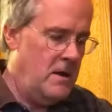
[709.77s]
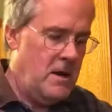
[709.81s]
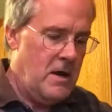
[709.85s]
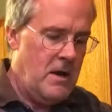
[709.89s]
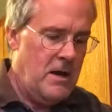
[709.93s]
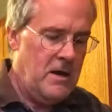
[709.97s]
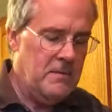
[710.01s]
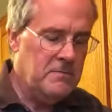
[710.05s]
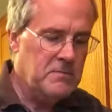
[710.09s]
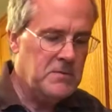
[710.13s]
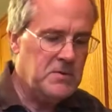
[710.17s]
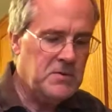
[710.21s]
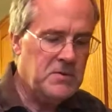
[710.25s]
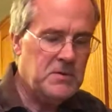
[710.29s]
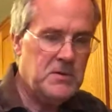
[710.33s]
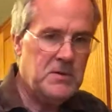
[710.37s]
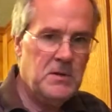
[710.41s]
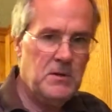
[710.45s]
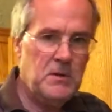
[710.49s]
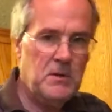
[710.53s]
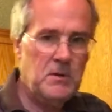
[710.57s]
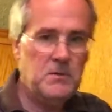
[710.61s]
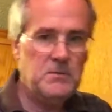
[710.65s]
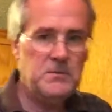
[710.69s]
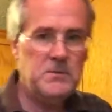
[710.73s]
I am
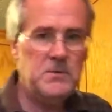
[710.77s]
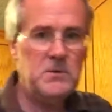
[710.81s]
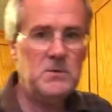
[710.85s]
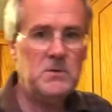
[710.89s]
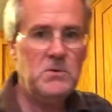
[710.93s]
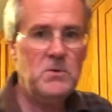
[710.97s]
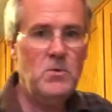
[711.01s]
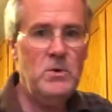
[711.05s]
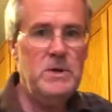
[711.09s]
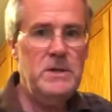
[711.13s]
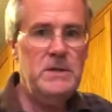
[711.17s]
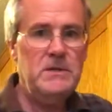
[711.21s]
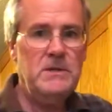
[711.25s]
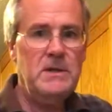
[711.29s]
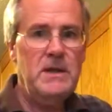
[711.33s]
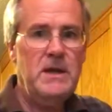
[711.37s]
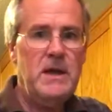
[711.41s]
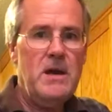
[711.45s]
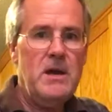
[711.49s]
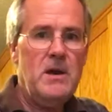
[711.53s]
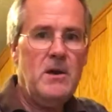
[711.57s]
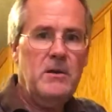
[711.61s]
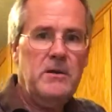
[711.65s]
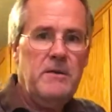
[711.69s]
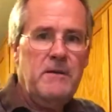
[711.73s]
still squeezing
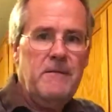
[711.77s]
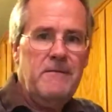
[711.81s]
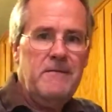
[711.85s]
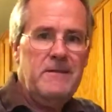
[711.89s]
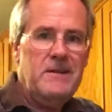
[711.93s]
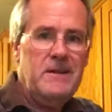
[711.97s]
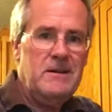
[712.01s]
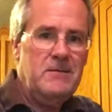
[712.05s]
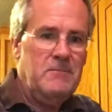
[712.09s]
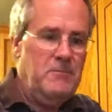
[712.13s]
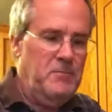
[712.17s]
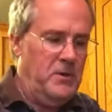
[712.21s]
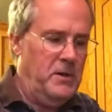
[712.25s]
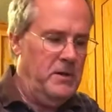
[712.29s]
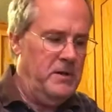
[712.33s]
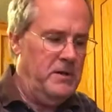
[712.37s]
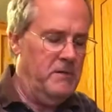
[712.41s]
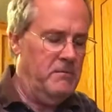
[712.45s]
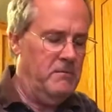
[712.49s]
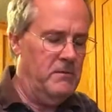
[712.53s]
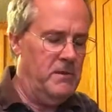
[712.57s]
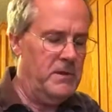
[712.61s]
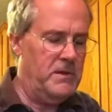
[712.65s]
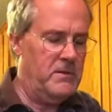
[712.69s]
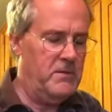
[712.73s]
out plenty
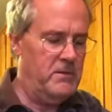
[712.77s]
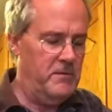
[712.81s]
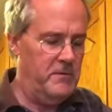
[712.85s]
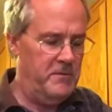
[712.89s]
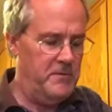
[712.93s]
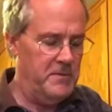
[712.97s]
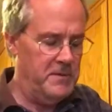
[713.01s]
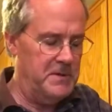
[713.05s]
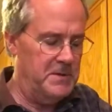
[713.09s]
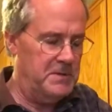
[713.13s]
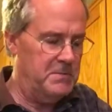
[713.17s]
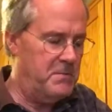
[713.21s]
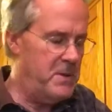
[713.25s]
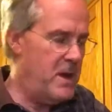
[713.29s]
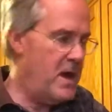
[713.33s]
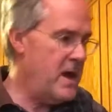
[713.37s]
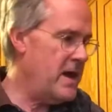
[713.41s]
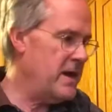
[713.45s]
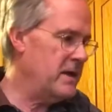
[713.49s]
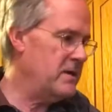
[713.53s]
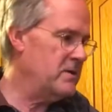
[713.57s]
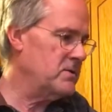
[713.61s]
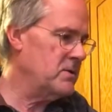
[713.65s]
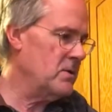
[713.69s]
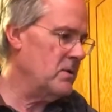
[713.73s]
of liquid from this
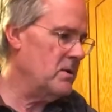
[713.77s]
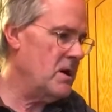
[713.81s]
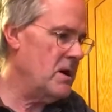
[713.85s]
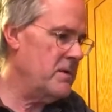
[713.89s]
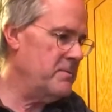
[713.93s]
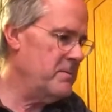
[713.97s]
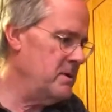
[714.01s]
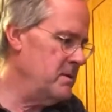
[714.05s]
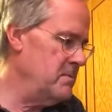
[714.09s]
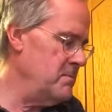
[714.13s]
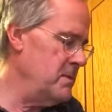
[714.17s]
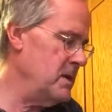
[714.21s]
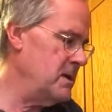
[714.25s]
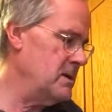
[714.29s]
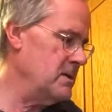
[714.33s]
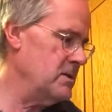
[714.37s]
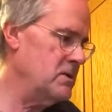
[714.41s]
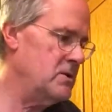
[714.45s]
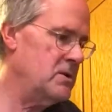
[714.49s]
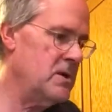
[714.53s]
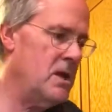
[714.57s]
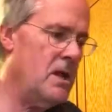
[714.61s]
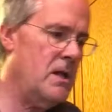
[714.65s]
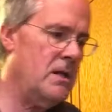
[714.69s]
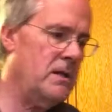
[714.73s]
bag, so I'm going to make a
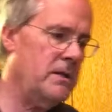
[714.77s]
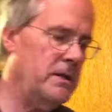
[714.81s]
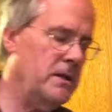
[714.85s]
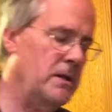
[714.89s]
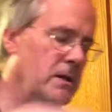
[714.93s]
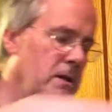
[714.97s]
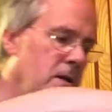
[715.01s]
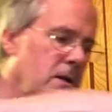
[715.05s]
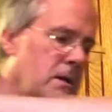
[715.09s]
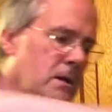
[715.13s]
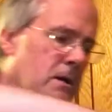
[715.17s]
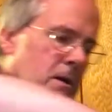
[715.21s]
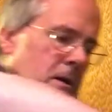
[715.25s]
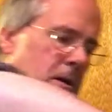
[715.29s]
shell here.